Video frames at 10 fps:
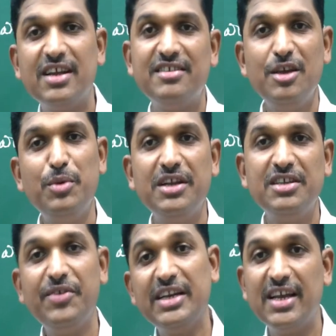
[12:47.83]
C bar is a
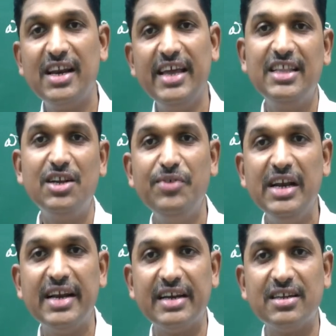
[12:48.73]
vector, like that we'll
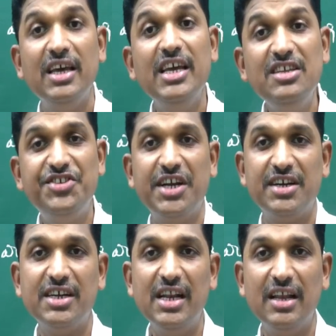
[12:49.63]
write. In
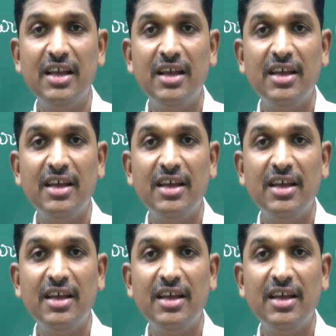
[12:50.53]
general,